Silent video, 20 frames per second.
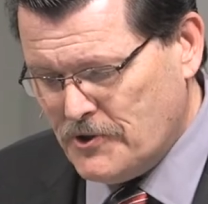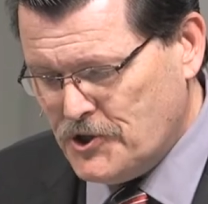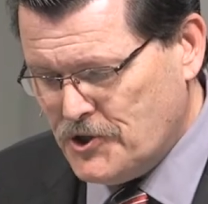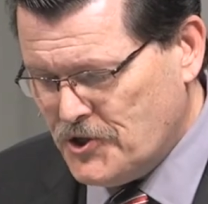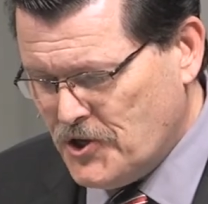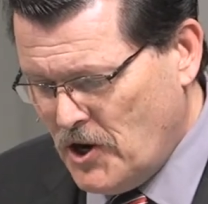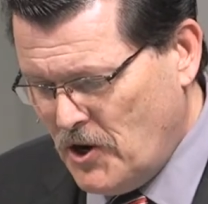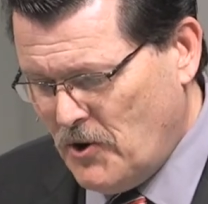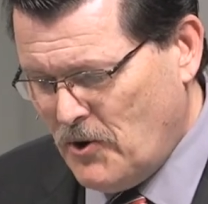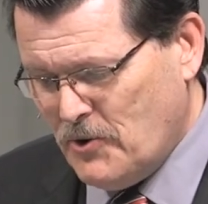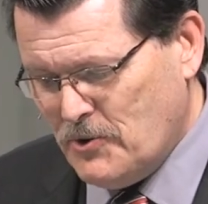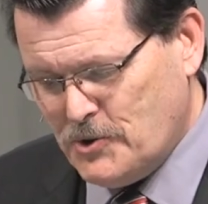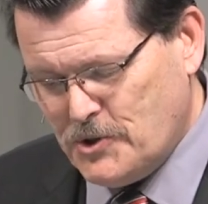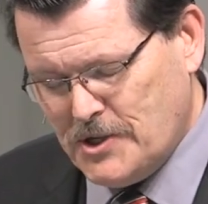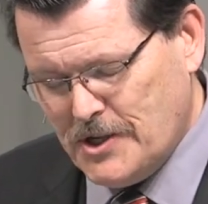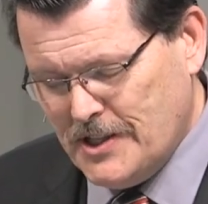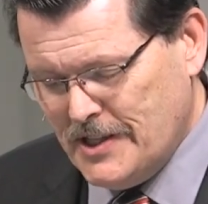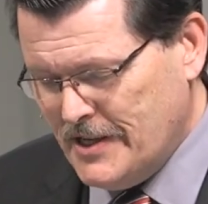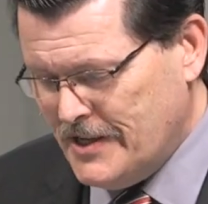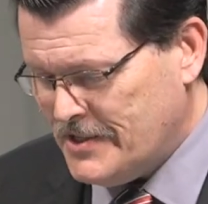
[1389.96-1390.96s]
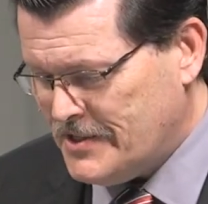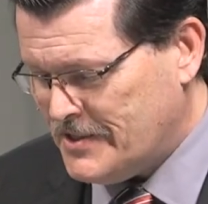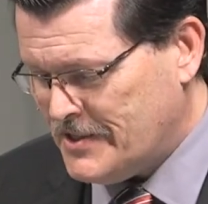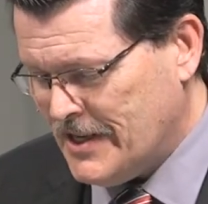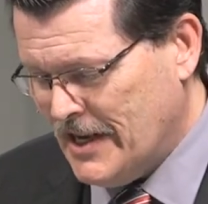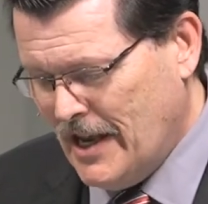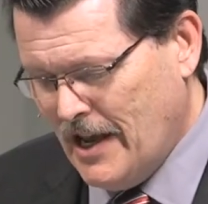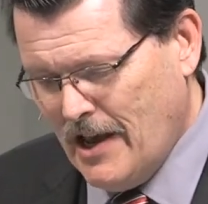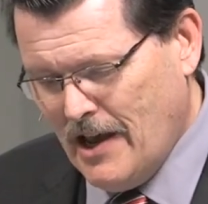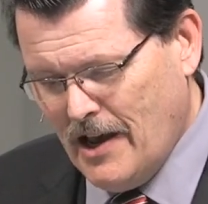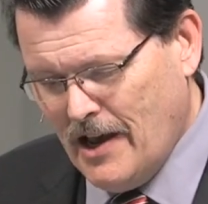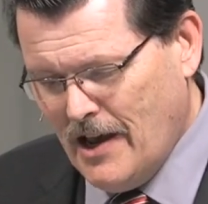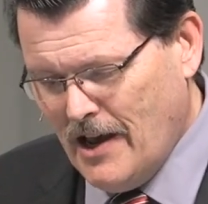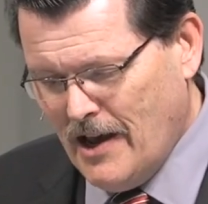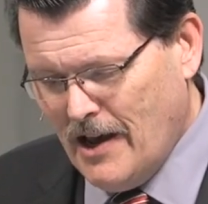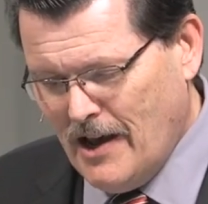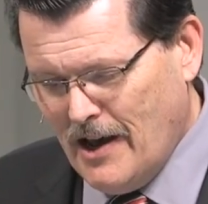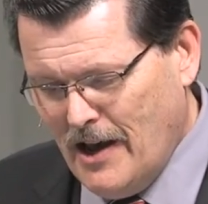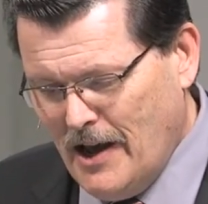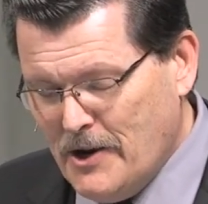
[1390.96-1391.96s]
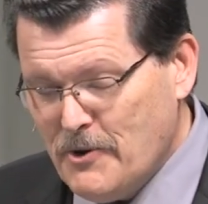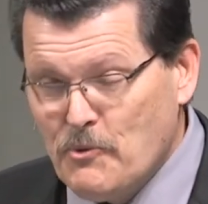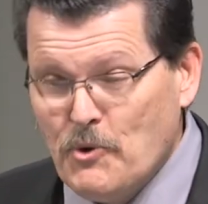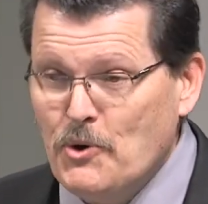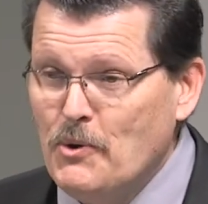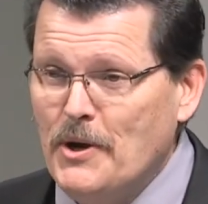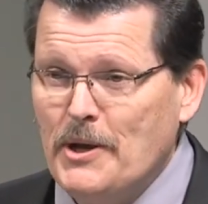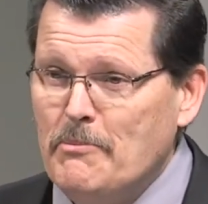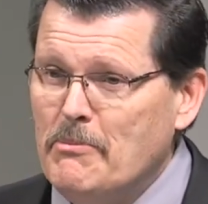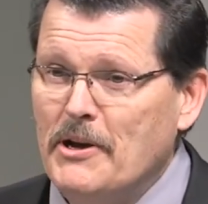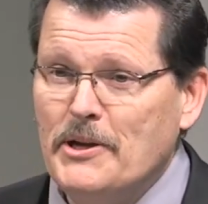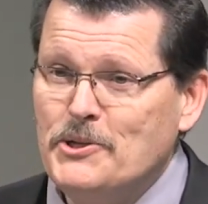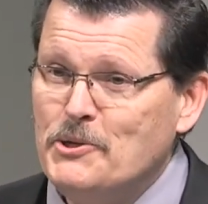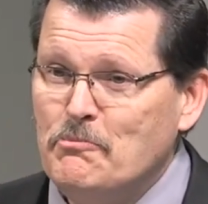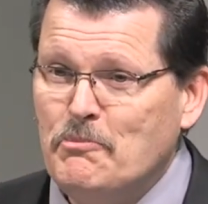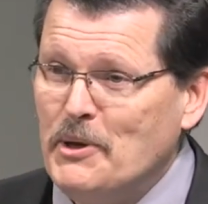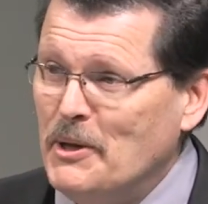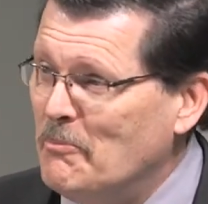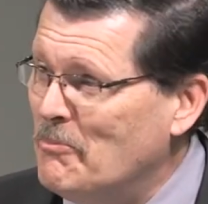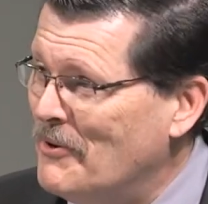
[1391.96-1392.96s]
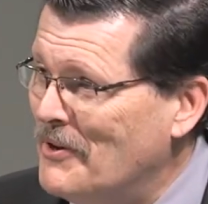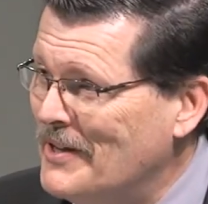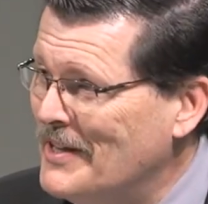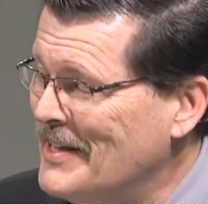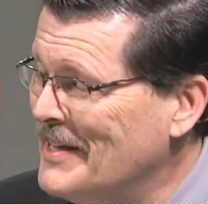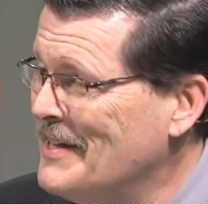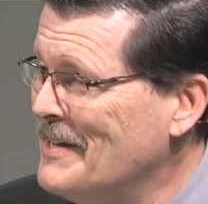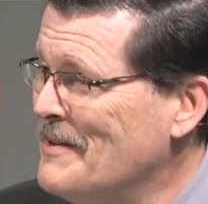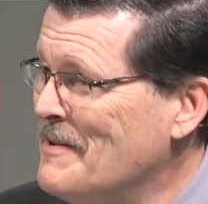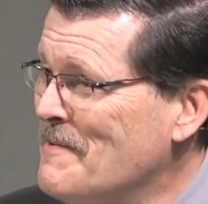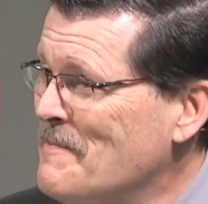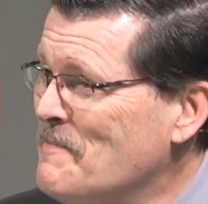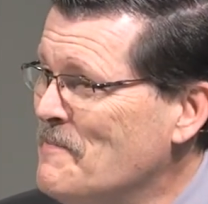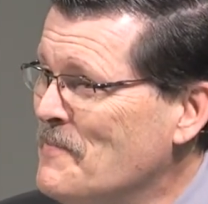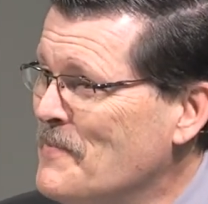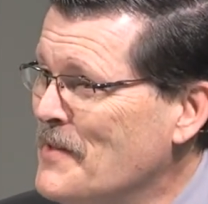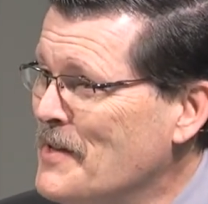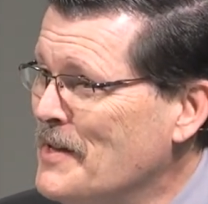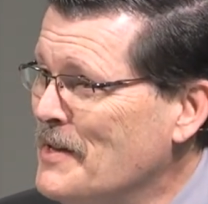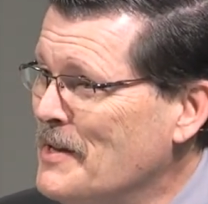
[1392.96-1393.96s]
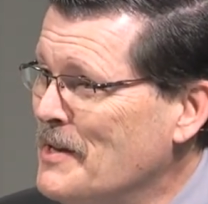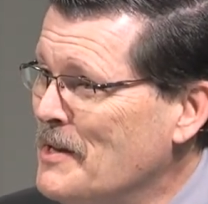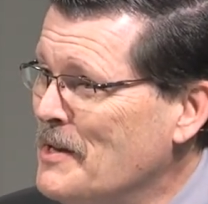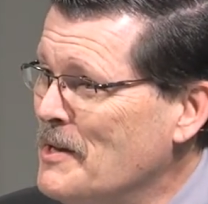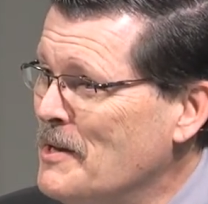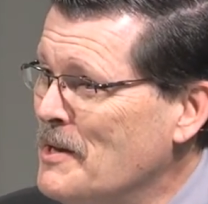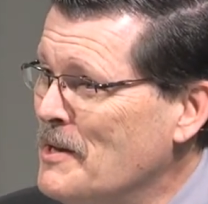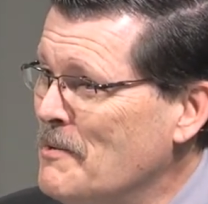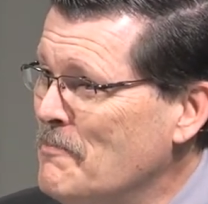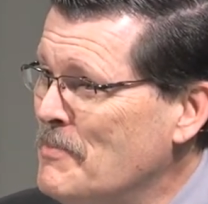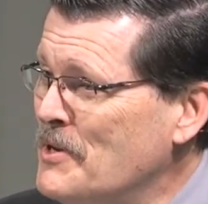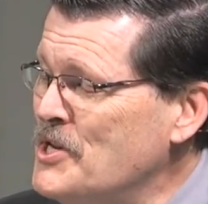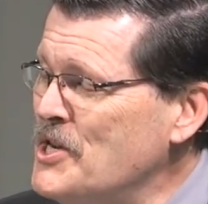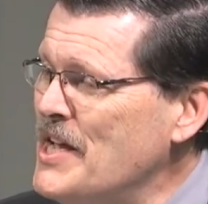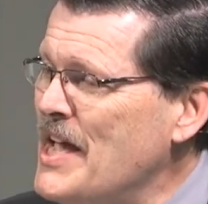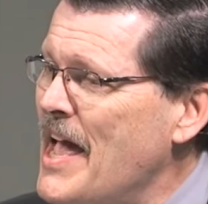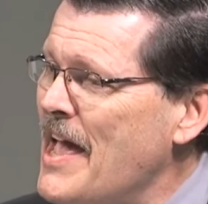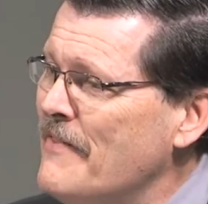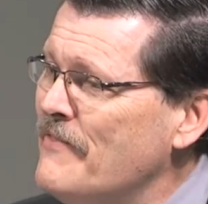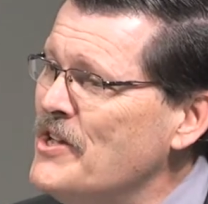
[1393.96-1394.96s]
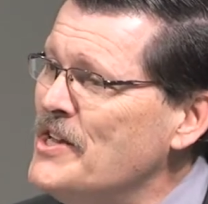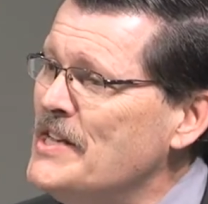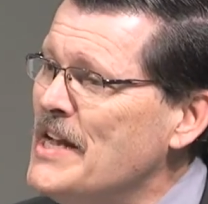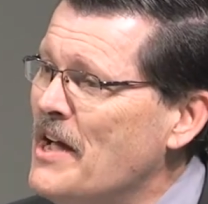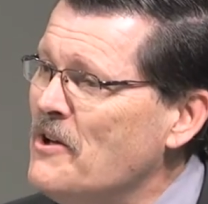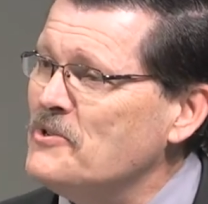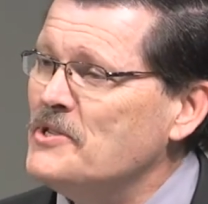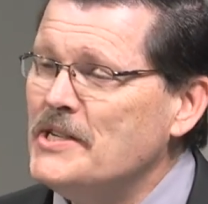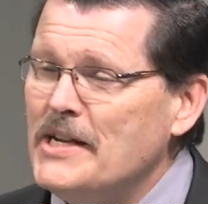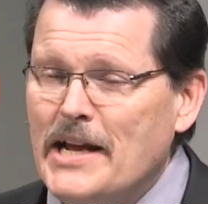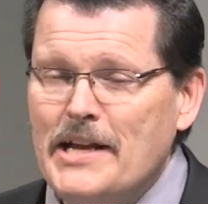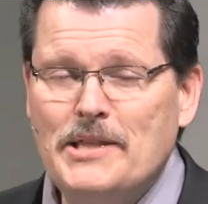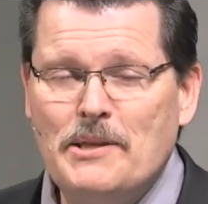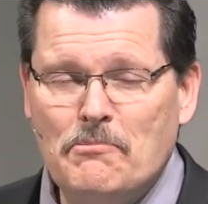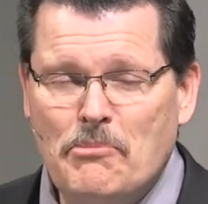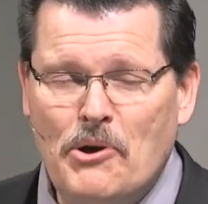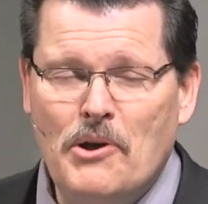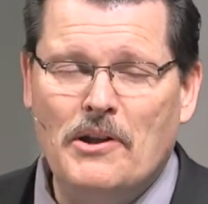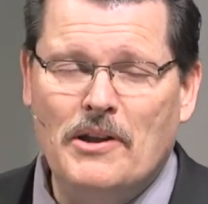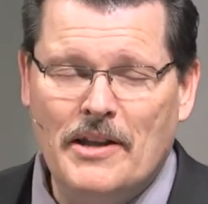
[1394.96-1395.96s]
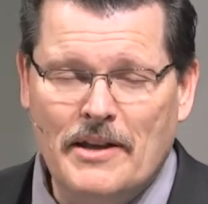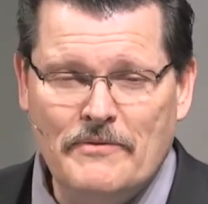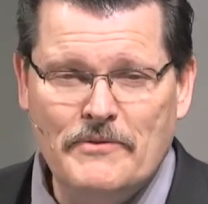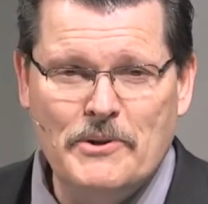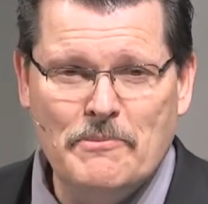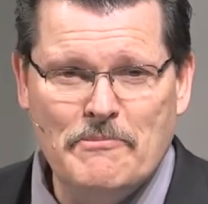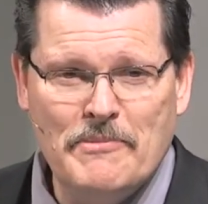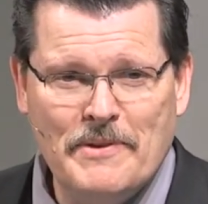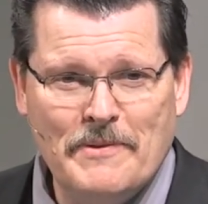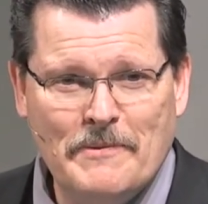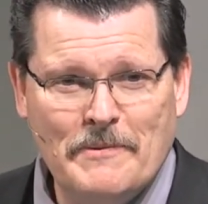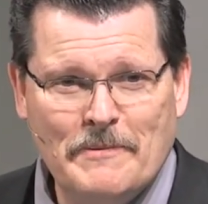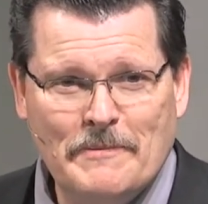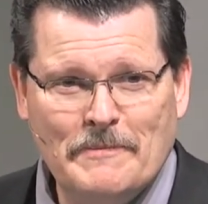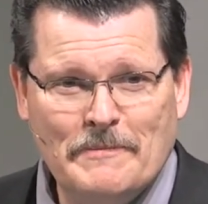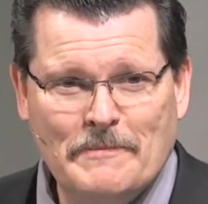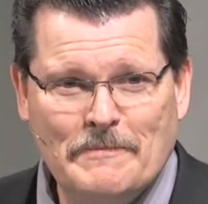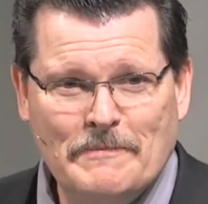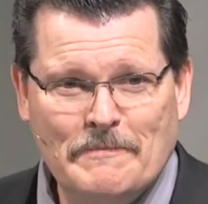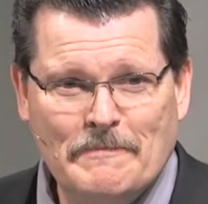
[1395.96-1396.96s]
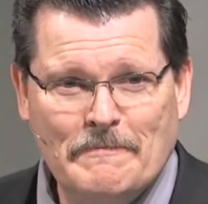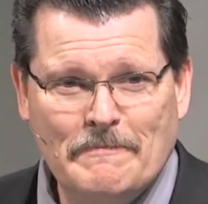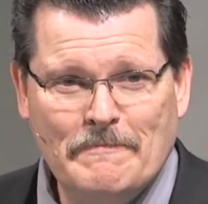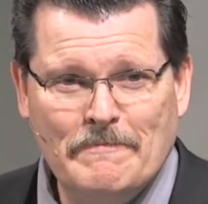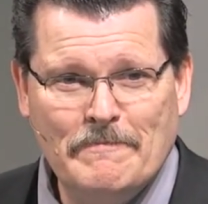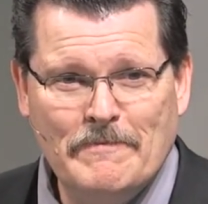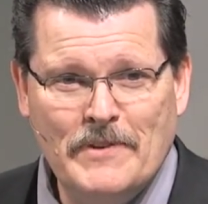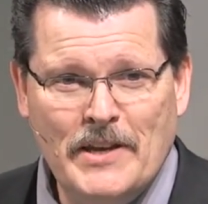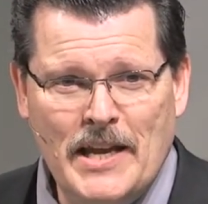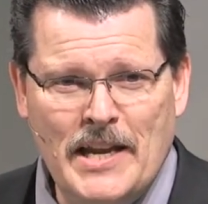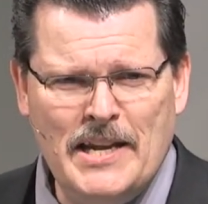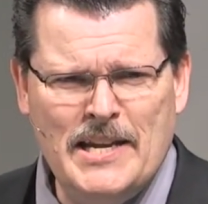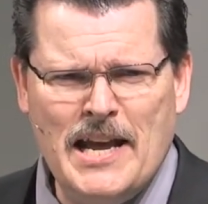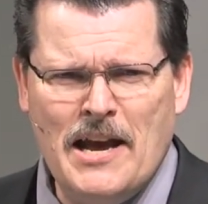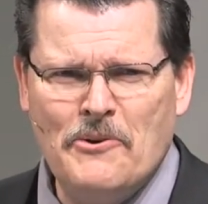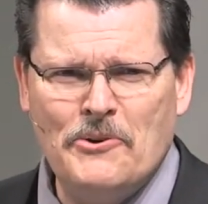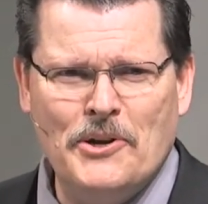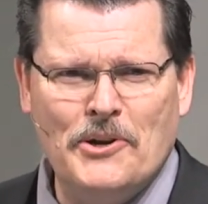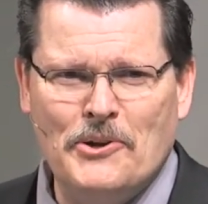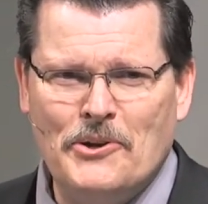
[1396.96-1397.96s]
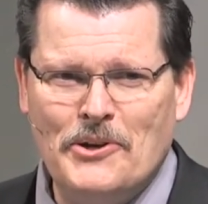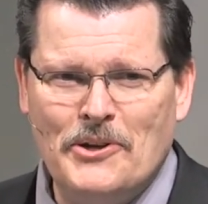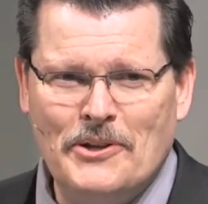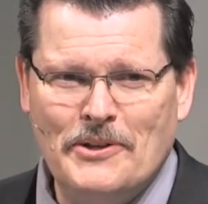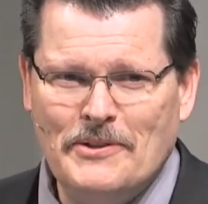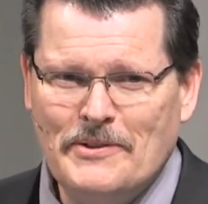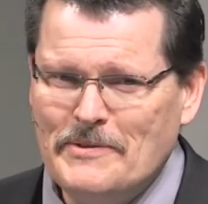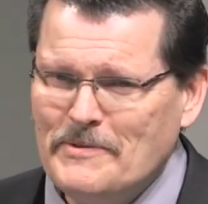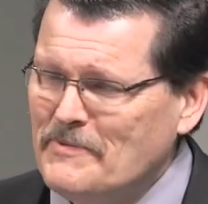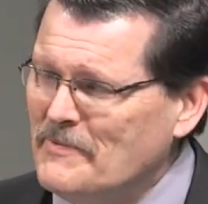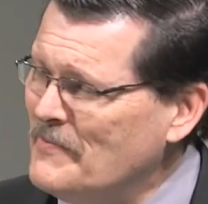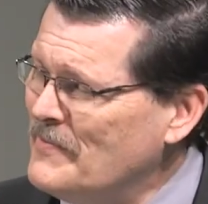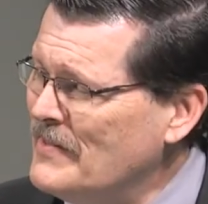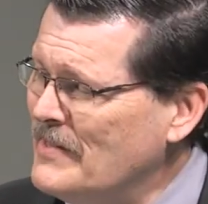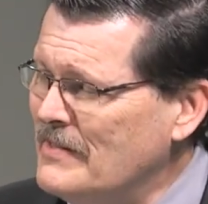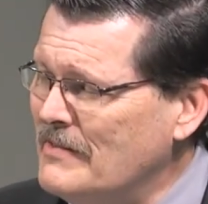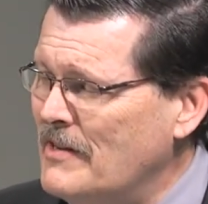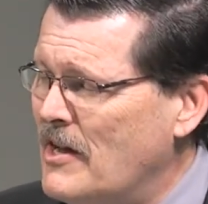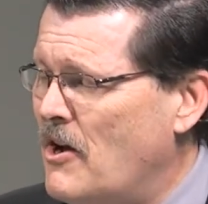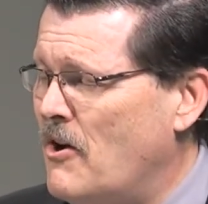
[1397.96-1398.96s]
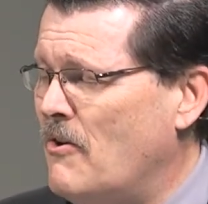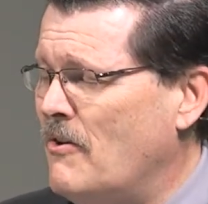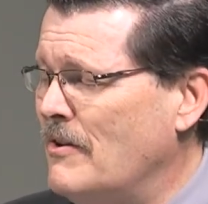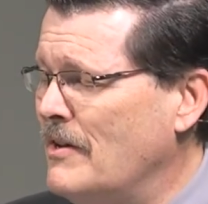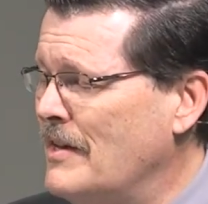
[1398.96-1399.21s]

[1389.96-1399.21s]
shows to this unruly bunch of people. But do you have any doubt tonight that Paul loved him? Any doubt at all? No.